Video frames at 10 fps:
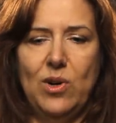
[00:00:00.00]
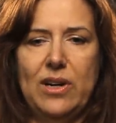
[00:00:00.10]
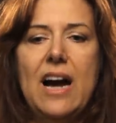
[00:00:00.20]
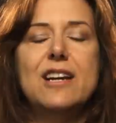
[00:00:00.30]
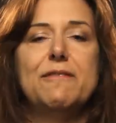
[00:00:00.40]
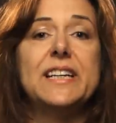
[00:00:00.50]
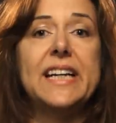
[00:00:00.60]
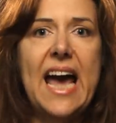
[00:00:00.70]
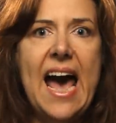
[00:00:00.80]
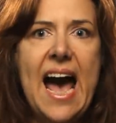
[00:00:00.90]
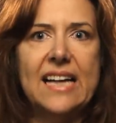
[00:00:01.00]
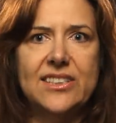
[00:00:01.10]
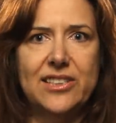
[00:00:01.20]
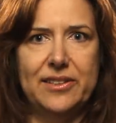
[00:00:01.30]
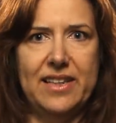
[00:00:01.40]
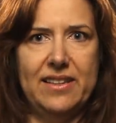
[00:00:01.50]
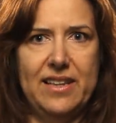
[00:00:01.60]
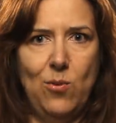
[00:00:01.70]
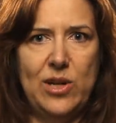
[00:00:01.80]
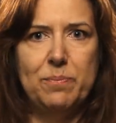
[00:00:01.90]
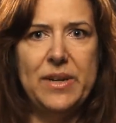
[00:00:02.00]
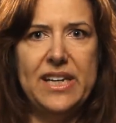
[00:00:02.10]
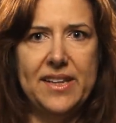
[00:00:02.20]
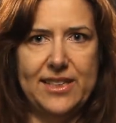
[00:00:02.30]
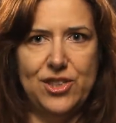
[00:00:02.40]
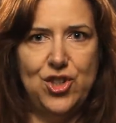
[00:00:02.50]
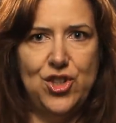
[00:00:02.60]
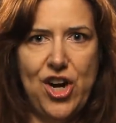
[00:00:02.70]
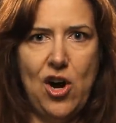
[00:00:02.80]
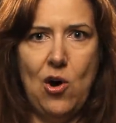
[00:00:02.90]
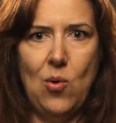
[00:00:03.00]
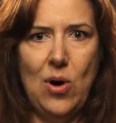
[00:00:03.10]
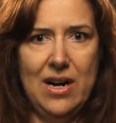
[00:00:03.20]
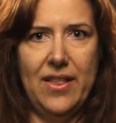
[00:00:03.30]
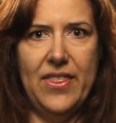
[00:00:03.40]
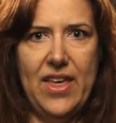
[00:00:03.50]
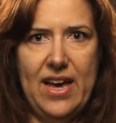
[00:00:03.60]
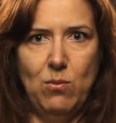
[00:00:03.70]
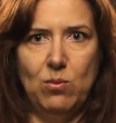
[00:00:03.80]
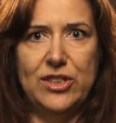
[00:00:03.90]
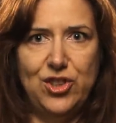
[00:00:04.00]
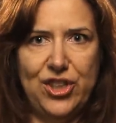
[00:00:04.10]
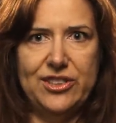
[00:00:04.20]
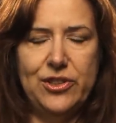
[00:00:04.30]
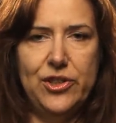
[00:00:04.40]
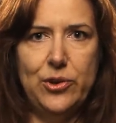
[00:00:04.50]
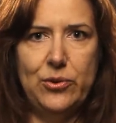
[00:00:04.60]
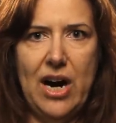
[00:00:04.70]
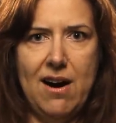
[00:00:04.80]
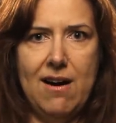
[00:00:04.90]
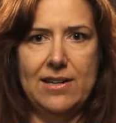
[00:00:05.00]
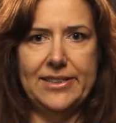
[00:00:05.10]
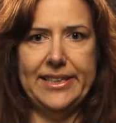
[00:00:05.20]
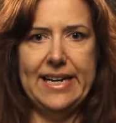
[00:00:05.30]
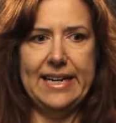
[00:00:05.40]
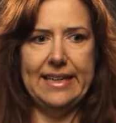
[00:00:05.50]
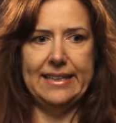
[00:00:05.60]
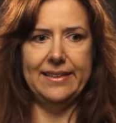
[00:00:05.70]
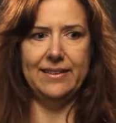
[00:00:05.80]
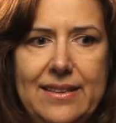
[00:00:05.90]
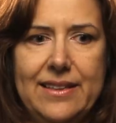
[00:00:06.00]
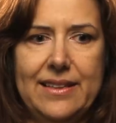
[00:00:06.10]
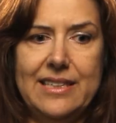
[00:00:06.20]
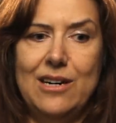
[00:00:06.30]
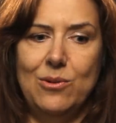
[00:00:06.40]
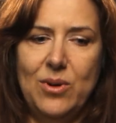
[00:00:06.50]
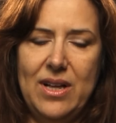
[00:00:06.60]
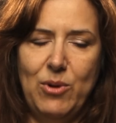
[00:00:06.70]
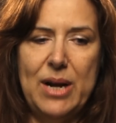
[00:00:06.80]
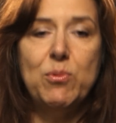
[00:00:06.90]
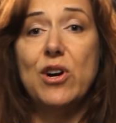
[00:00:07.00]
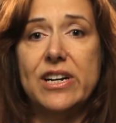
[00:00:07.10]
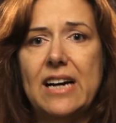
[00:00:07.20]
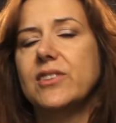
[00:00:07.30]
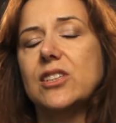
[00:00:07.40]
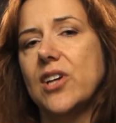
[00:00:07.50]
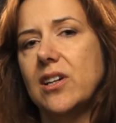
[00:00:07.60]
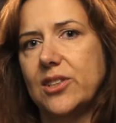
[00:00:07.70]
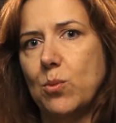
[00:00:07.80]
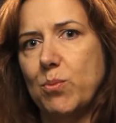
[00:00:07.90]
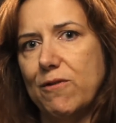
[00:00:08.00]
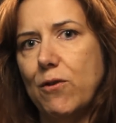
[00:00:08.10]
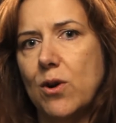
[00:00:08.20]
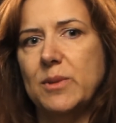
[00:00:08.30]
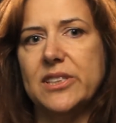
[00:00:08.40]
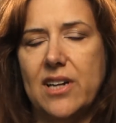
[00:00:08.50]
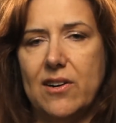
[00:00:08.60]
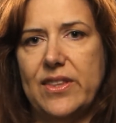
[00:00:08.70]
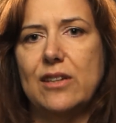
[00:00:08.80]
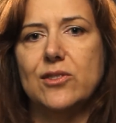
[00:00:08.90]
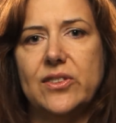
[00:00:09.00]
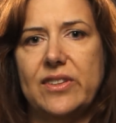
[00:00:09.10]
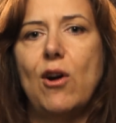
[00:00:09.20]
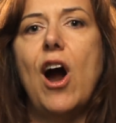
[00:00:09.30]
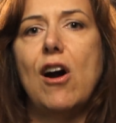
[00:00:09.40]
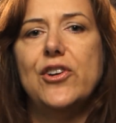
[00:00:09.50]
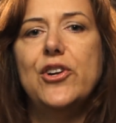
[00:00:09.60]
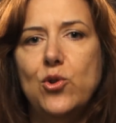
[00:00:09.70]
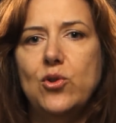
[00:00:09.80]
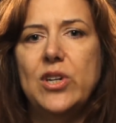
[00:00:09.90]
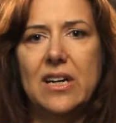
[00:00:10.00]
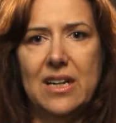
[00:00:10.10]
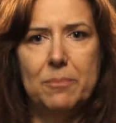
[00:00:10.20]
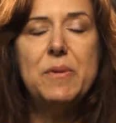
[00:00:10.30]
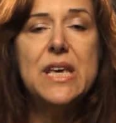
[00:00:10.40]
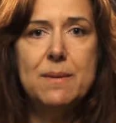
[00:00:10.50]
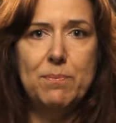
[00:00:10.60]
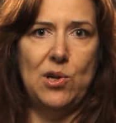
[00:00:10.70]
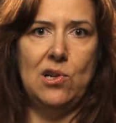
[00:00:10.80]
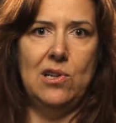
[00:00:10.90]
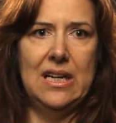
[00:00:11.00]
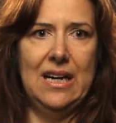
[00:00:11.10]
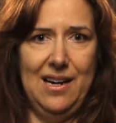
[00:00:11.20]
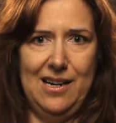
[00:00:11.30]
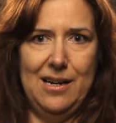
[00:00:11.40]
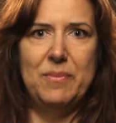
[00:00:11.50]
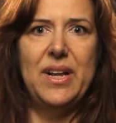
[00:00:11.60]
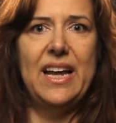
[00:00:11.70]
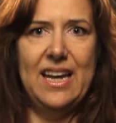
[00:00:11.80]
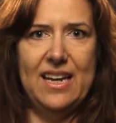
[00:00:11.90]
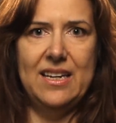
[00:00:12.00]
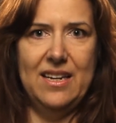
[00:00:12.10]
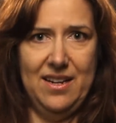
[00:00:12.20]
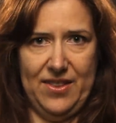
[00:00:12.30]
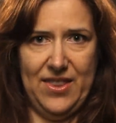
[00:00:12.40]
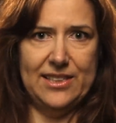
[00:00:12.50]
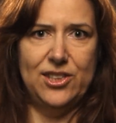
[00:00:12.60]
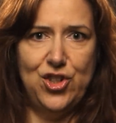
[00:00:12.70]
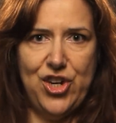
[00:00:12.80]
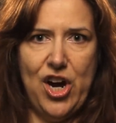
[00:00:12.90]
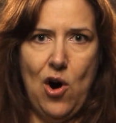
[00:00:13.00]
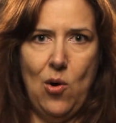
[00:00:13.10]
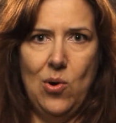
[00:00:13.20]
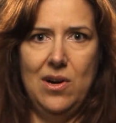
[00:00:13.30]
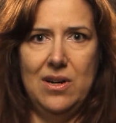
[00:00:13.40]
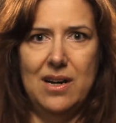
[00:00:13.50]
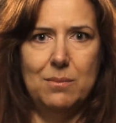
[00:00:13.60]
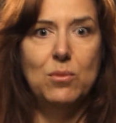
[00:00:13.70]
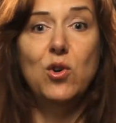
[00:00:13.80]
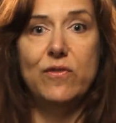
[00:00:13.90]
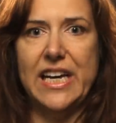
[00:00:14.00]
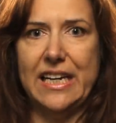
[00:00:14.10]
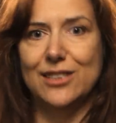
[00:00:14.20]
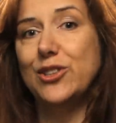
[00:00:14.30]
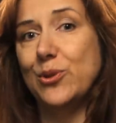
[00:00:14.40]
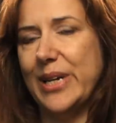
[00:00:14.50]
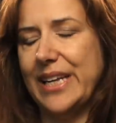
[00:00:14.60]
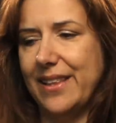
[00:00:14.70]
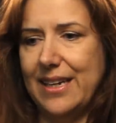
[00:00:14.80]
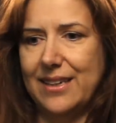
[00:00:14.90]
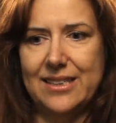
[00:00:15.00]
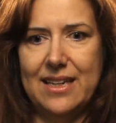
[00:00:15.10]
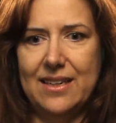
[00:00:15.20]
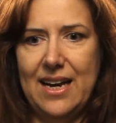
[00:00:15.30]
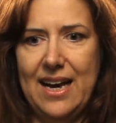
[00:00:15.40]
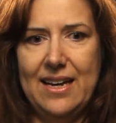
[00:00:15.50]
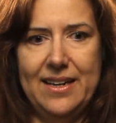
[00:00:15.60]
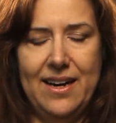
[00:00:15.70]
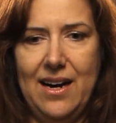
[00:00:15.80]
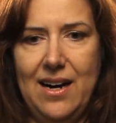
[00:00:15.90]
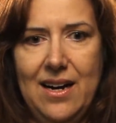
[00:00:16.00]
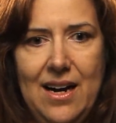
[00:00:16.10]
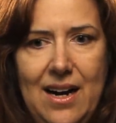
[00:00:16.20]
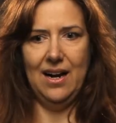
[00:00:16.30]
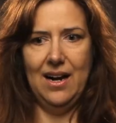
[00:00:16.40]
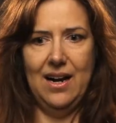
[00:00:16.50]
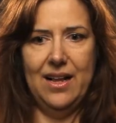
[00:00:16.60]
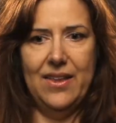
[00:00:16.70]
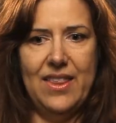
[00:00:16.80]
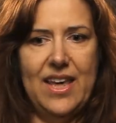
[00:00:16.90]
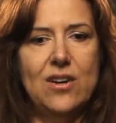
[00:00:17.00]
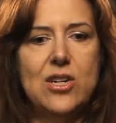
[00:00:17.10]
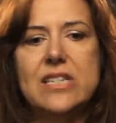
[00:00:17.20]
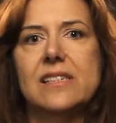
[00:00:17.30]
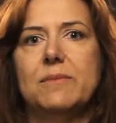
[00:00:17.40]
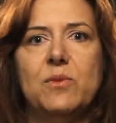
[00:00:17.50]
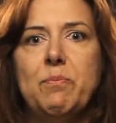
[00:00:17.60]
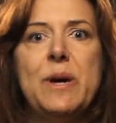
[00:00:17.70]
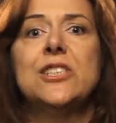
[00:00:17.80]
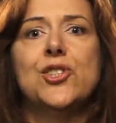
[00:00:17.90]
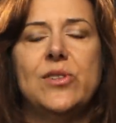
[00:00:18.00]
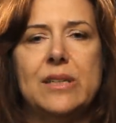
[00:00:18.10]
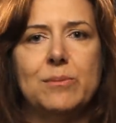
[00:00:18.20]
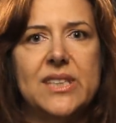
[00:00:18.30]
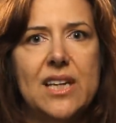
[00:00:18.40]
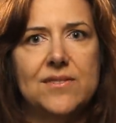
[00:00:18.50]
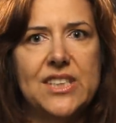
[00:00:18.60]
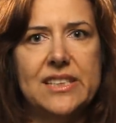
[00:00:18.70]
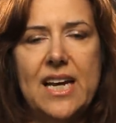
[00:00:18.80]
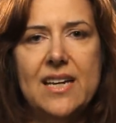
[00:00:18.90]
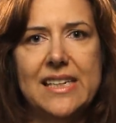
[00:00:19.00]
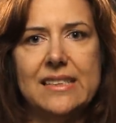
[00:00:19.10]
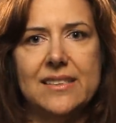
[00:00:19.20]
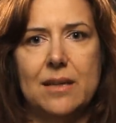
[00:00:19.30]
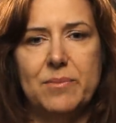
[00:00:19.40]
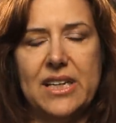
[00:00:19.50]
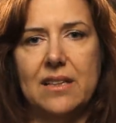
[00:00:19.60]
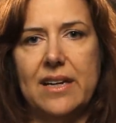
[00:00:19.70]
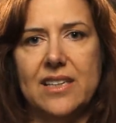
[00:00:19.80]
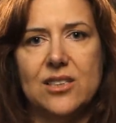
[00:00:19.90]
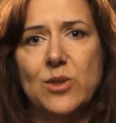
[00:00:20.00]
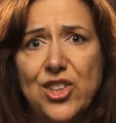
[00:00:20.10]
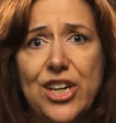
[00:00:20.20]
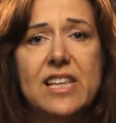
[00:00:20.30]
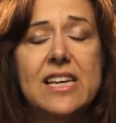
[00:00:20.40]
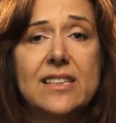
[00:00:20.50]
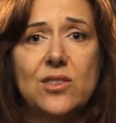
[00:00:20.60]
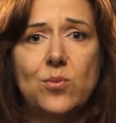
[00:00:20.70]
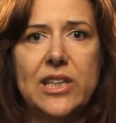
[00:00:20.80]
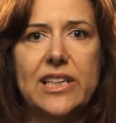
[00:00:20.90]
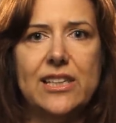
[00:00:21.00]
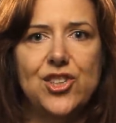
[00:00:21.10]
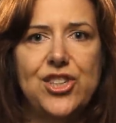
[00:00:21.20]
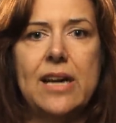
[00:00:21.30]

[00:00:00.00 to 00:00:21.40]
were kind of aghast that there would be this show that was just nude art and you know when i pointed out there's also performance art there's there are nude people um, in this show uh, moving and doing things and and uh, they couldn't picture themselves attending something like this, which I think is really a